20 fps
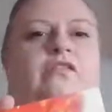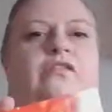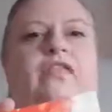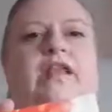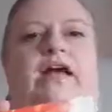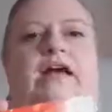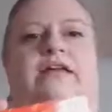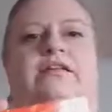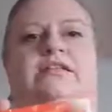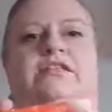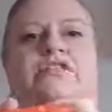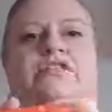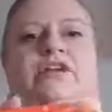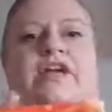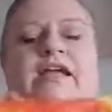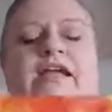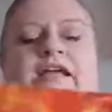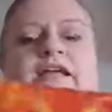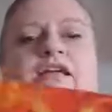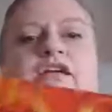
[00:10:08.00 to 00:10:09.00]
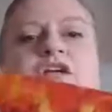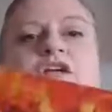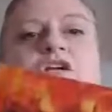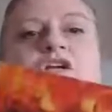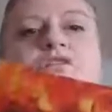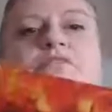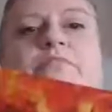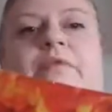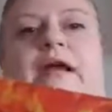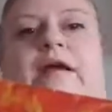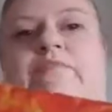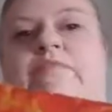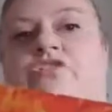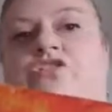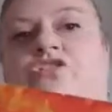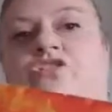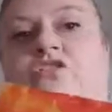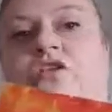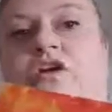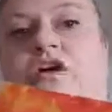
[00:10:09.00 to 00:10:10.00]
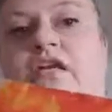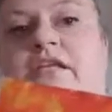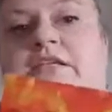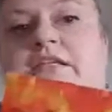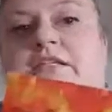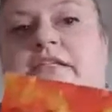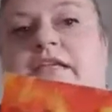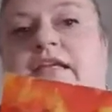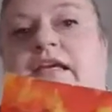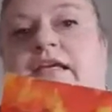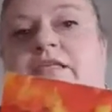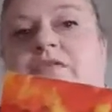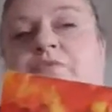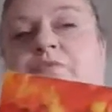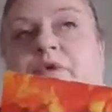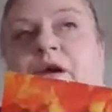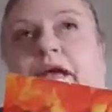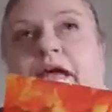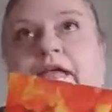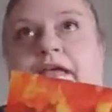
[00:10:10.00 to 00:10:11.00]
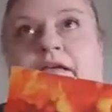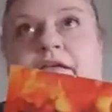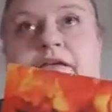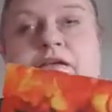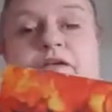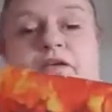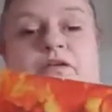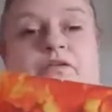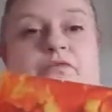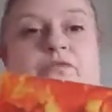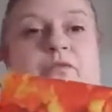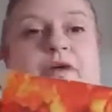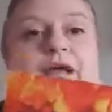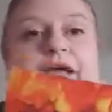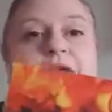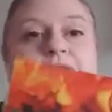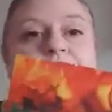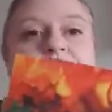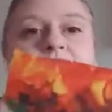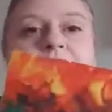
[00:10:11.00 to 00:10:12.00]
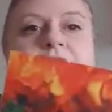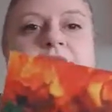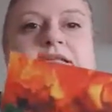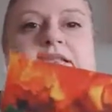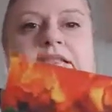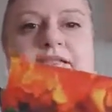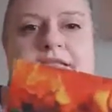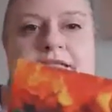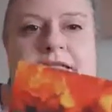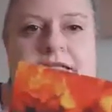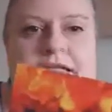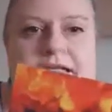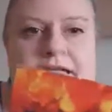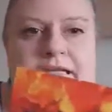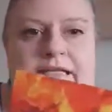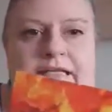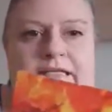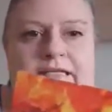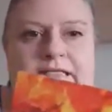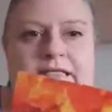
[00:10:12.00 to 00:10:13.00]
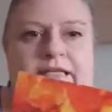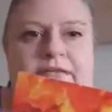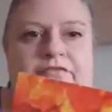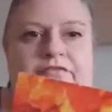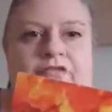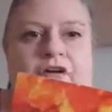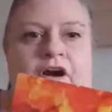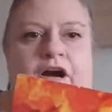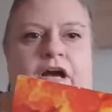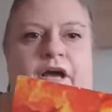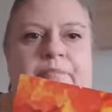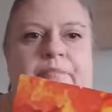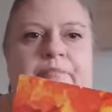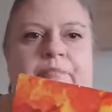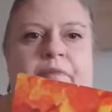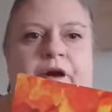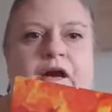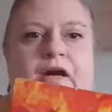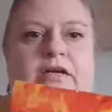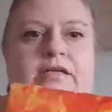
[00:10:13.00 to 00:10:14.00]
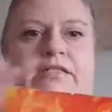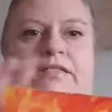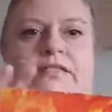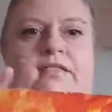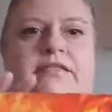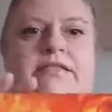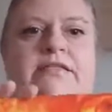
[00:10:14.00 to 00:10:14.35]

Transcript: that strain, perhaps trying to get away, recognizing the heat and the fire, but